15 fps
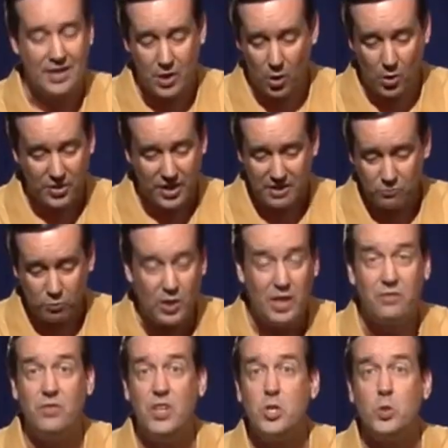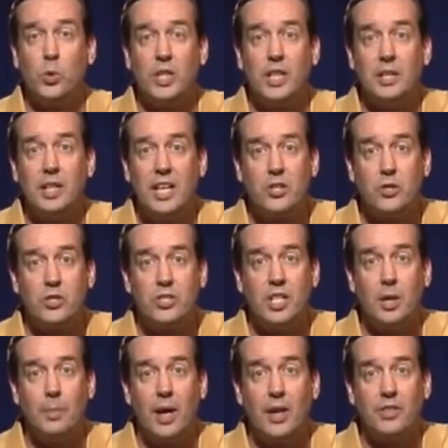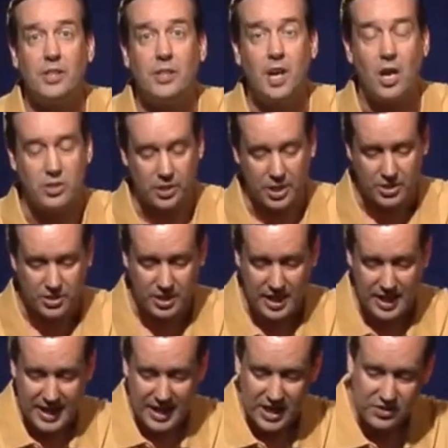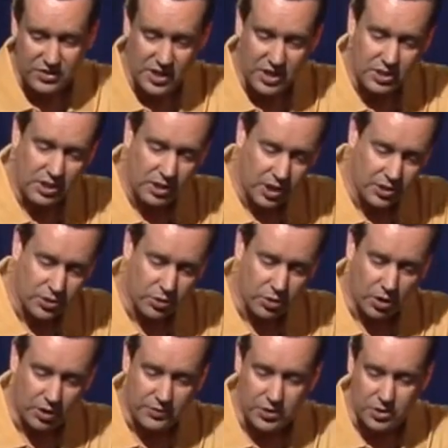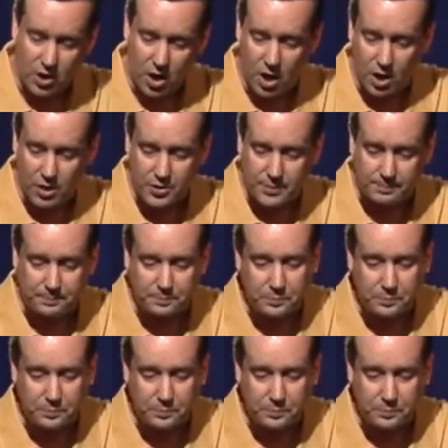The only thing really visually interesting about the constellation is this cluster of stars.